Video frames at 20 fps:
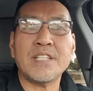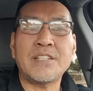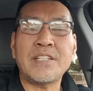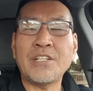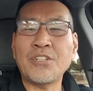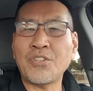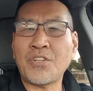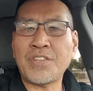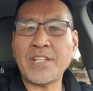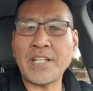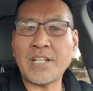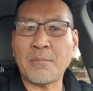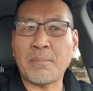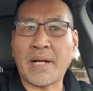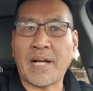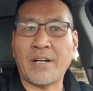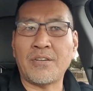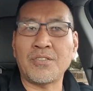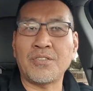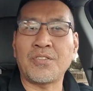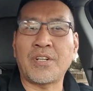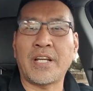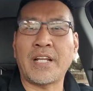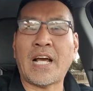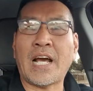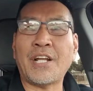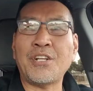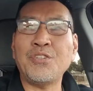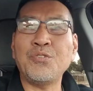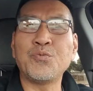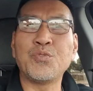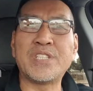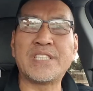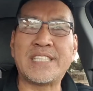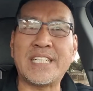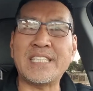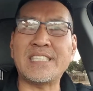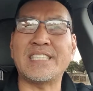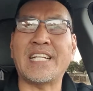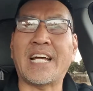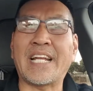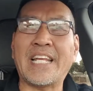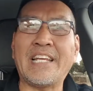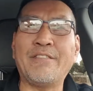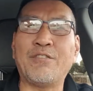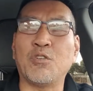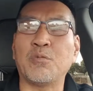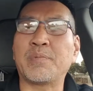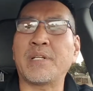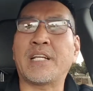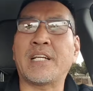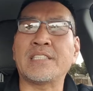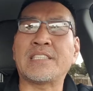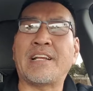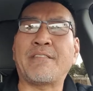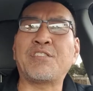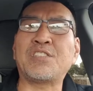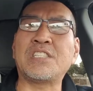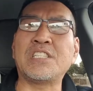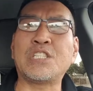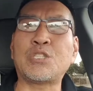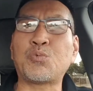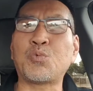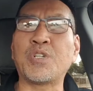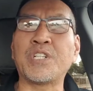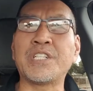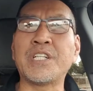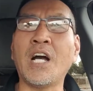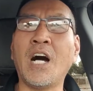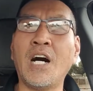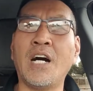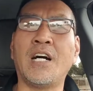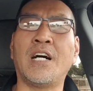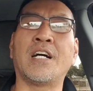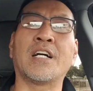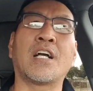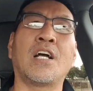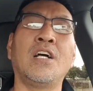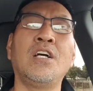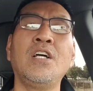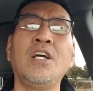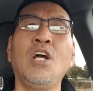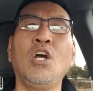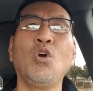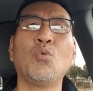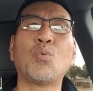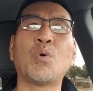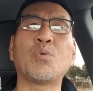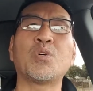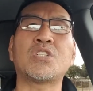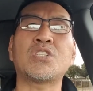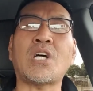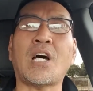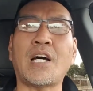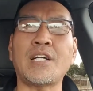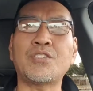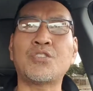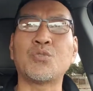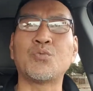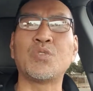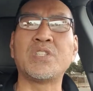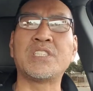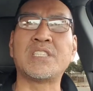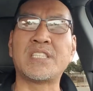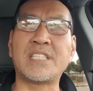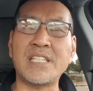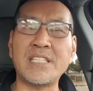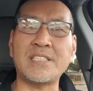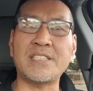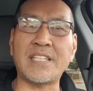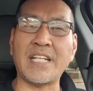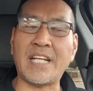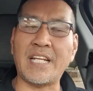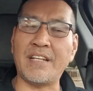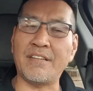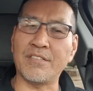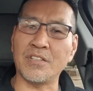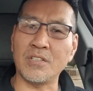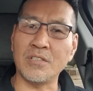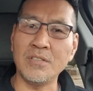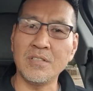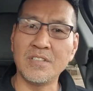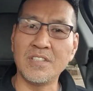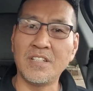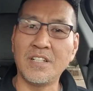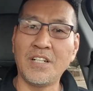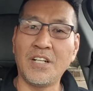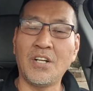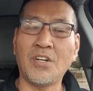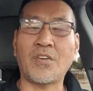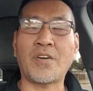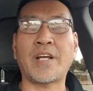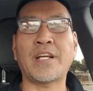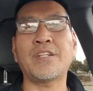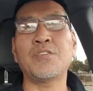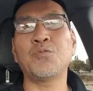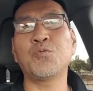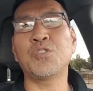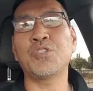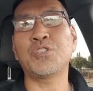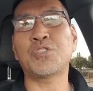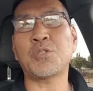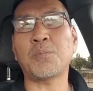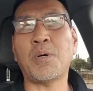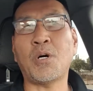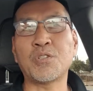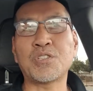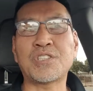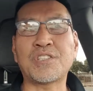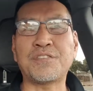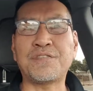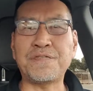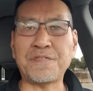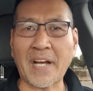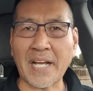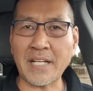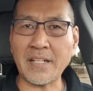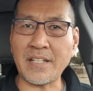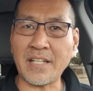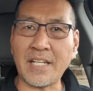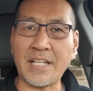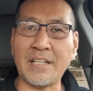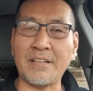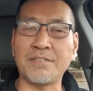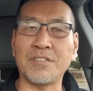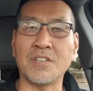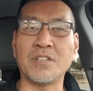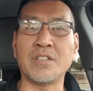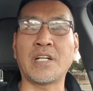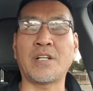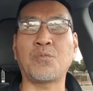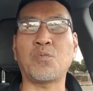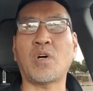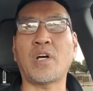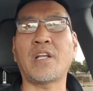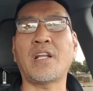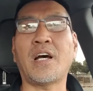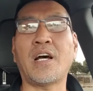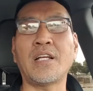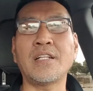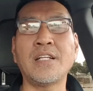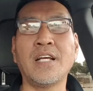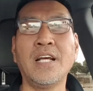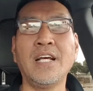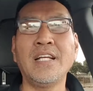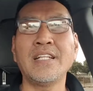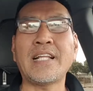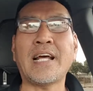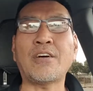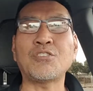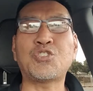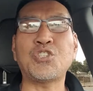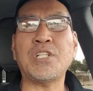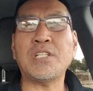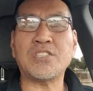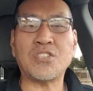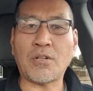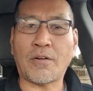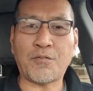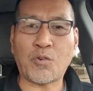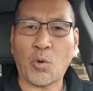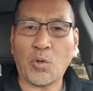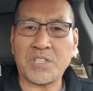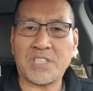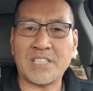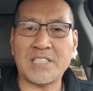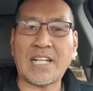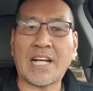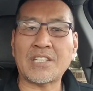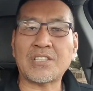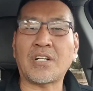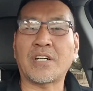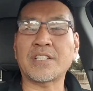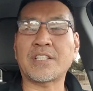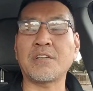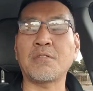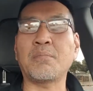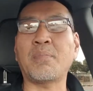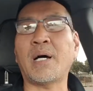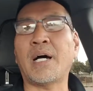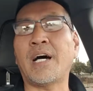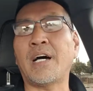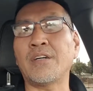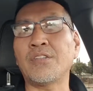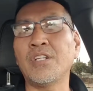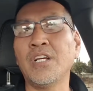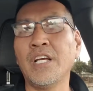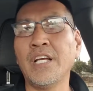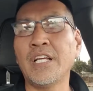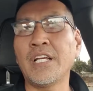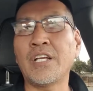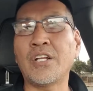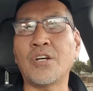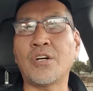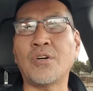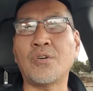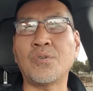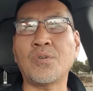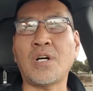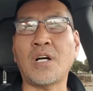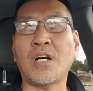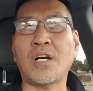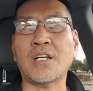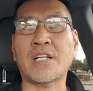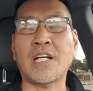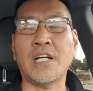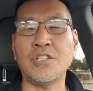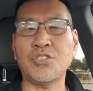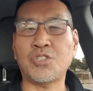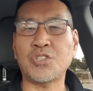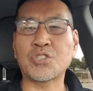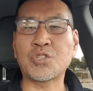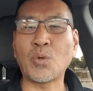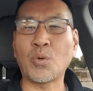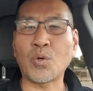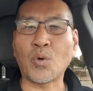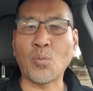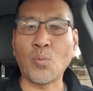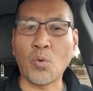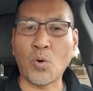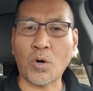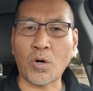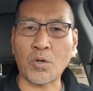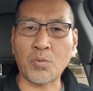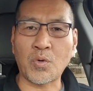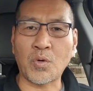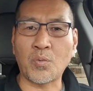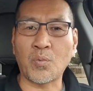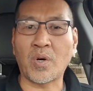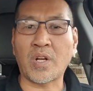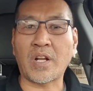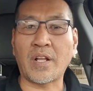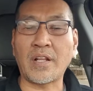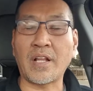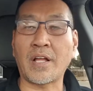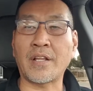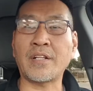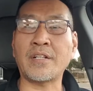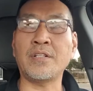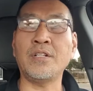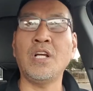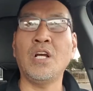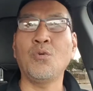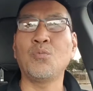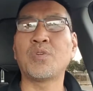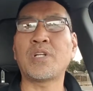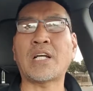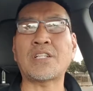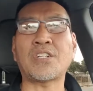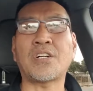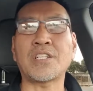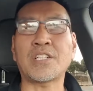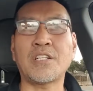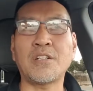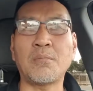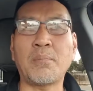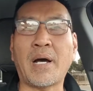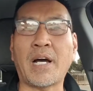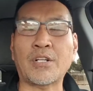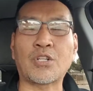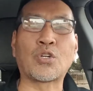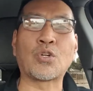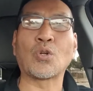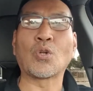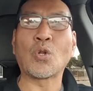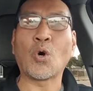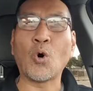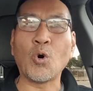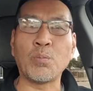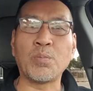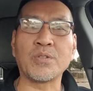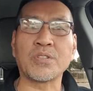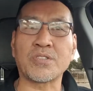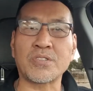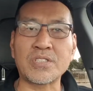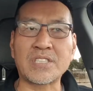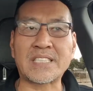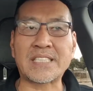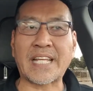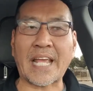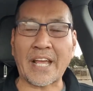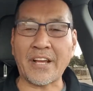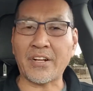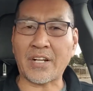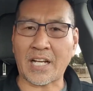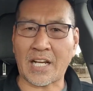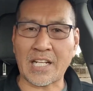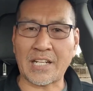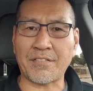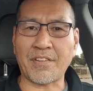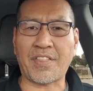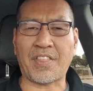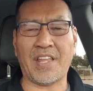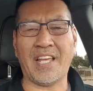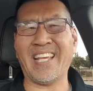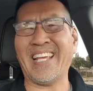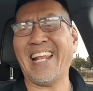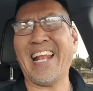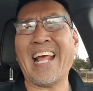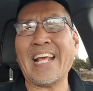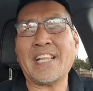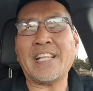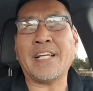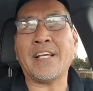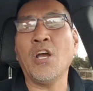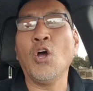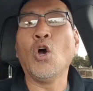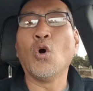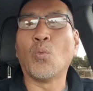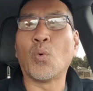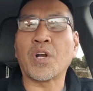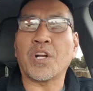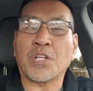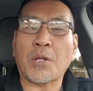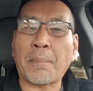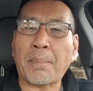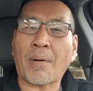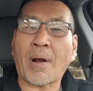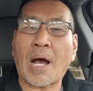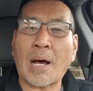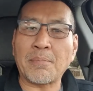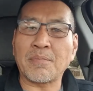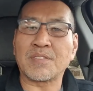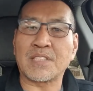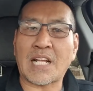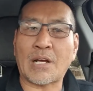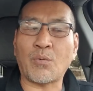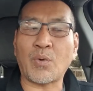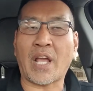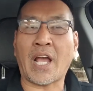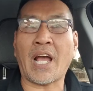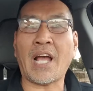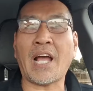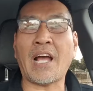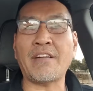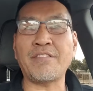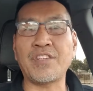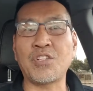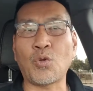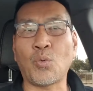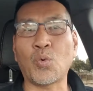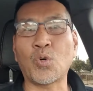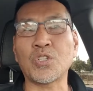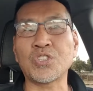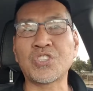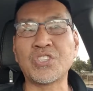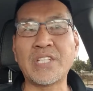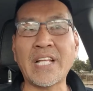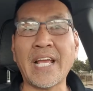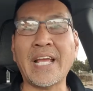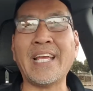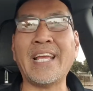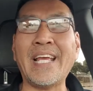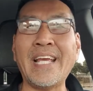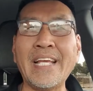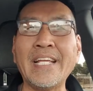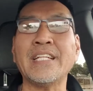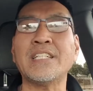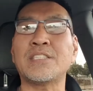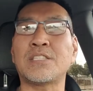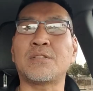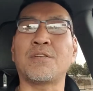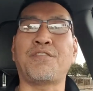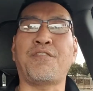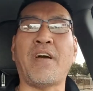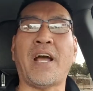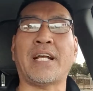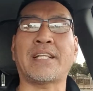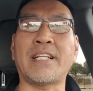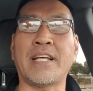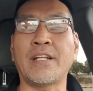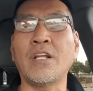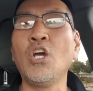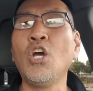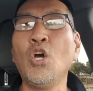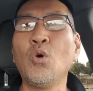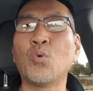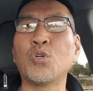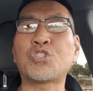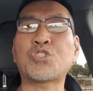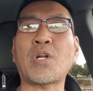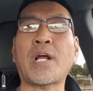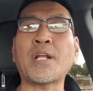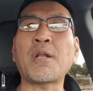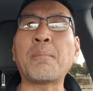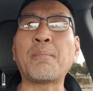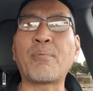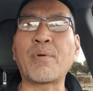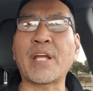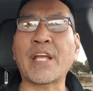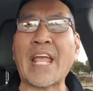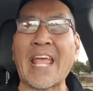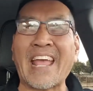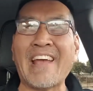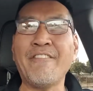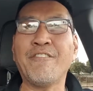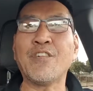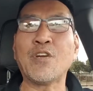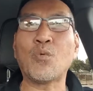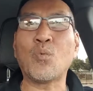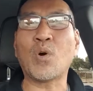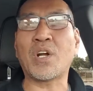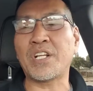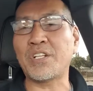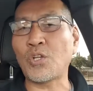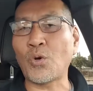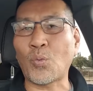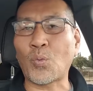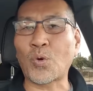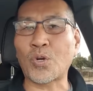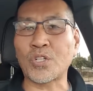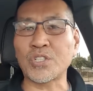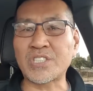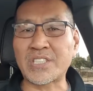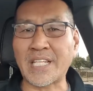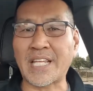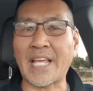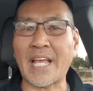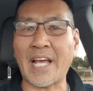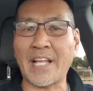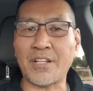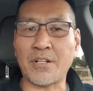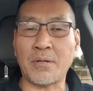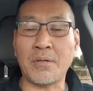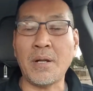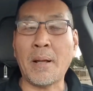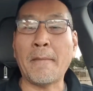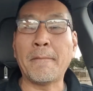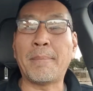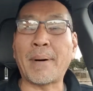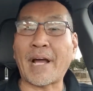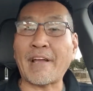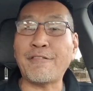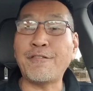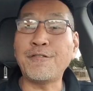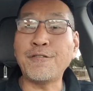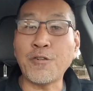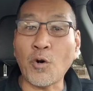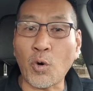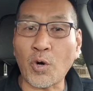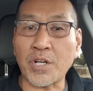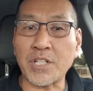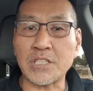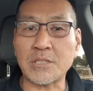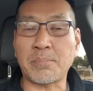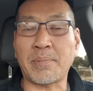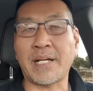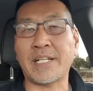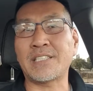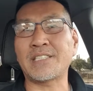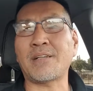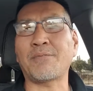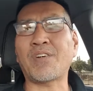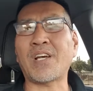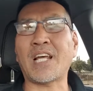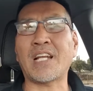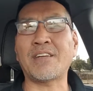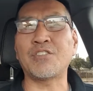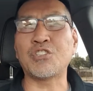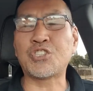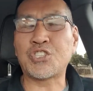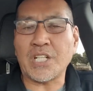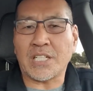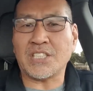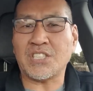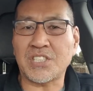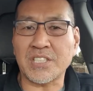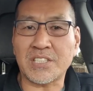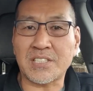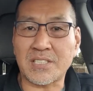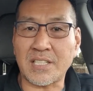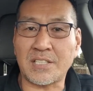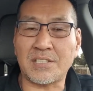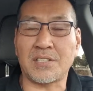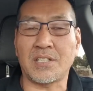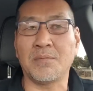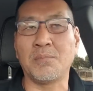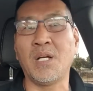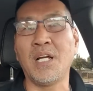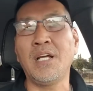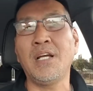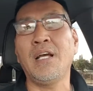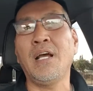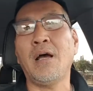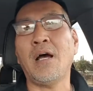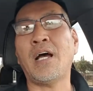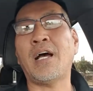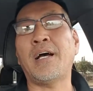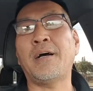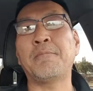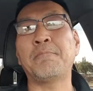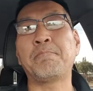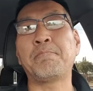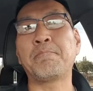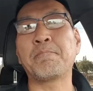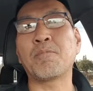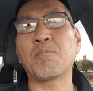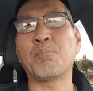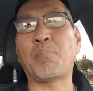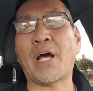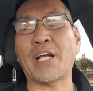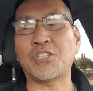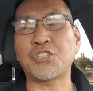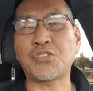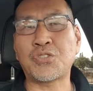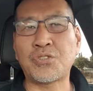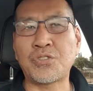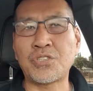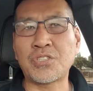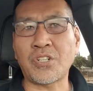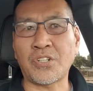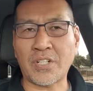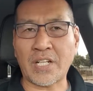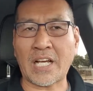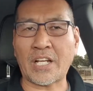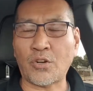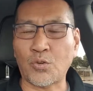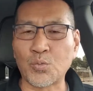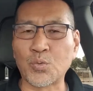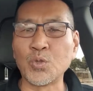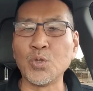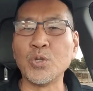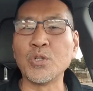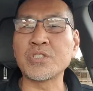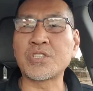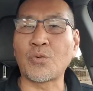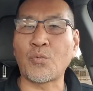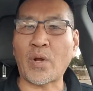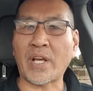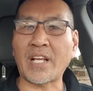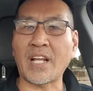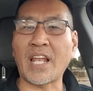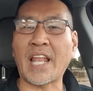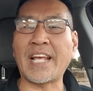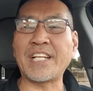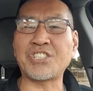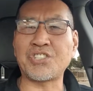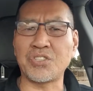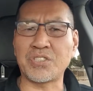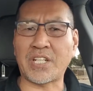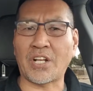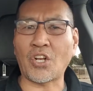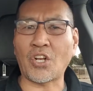thing to think about, right? How do you resist not evil? Because ever since we're young, we were taught to resist evil, right? We we're supposed to fight evil and whatnot. Now, Jesus, of course, is not talking about, you know, uh, countries going to war with one another. We're not talking about global scale kind of a thing. And I think one of the problems that we have in the world today is the fact that we're trying to bring everyone in the world together by force, by some kind of a justice system, um, by certain kind of rules and regulations